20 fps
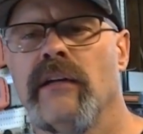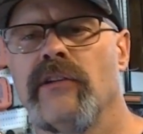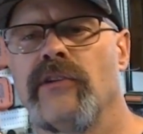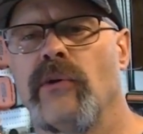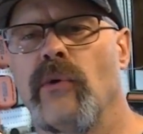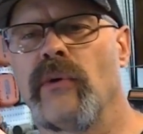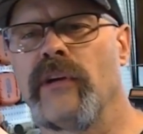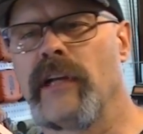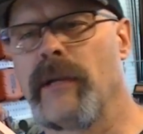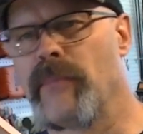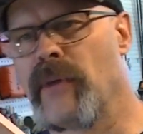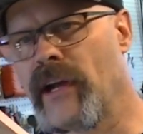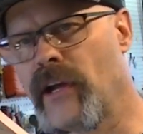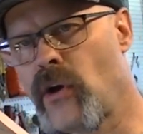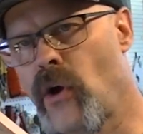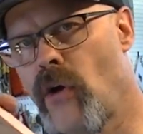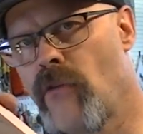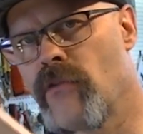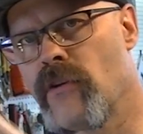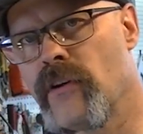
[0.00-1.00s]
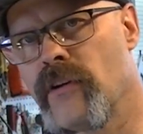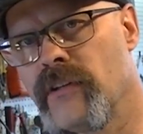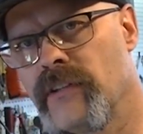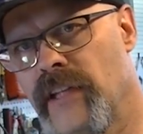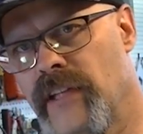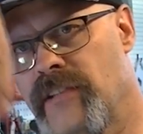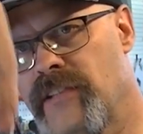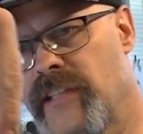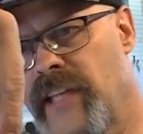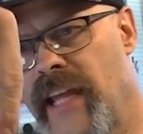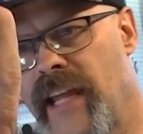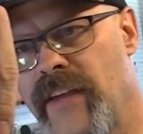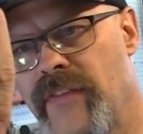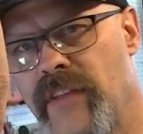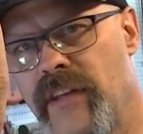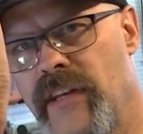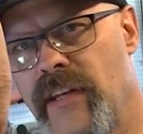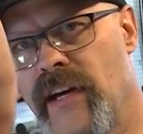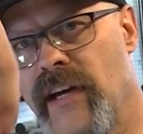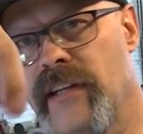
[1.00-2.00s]
So when they break over, they stay in
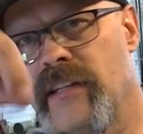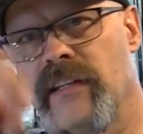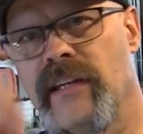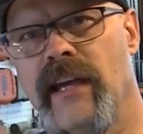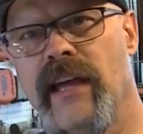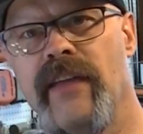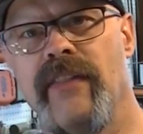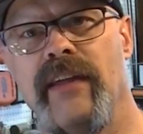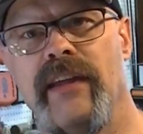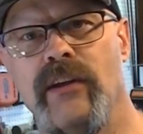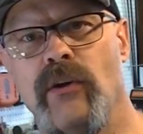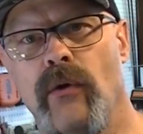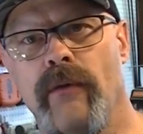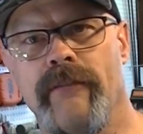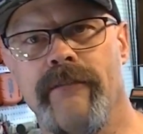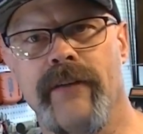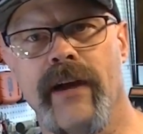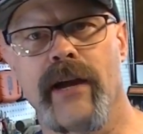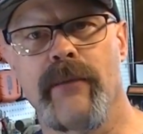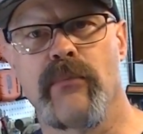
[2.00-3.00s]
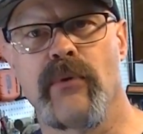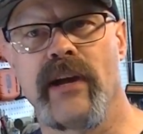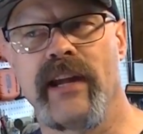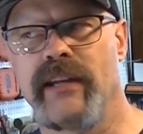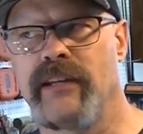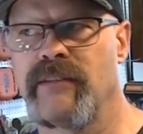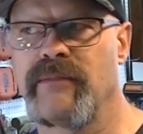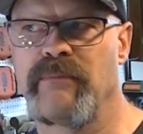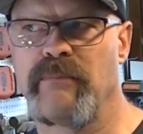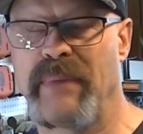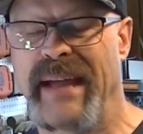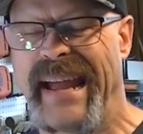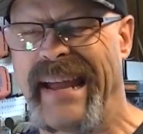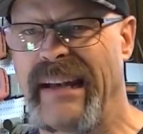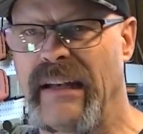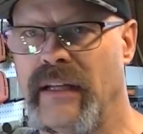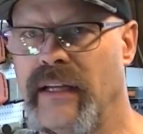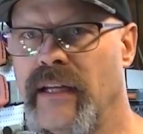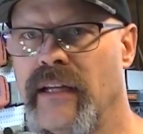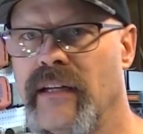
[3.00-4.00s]
the nut and they don't vibrate
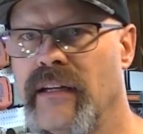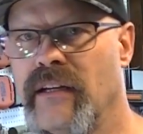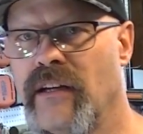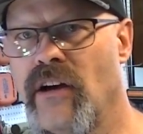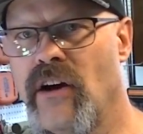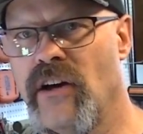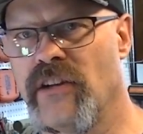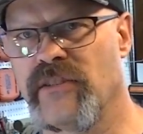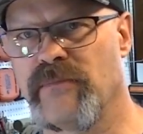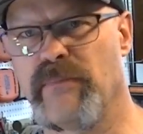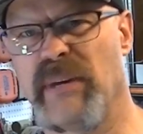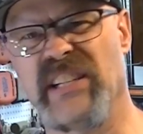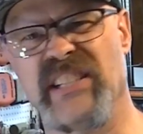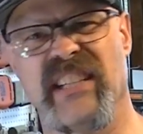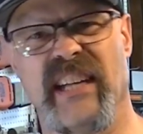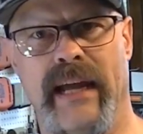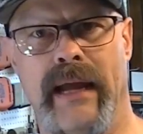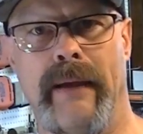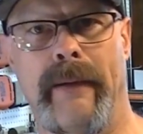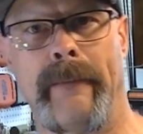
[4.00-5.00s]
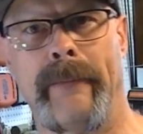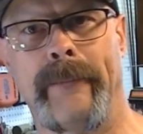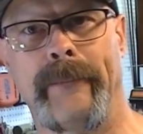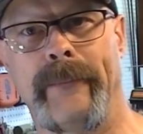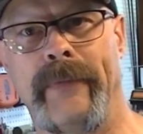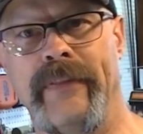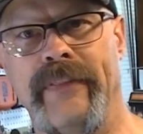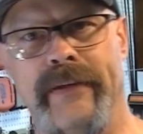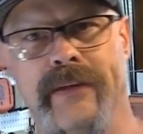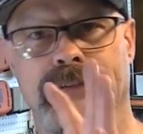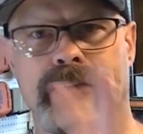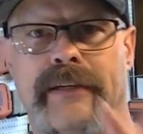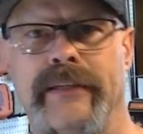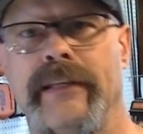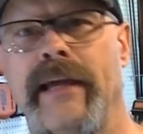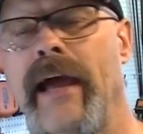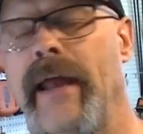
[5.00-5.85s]
badly and cause buzzing and things like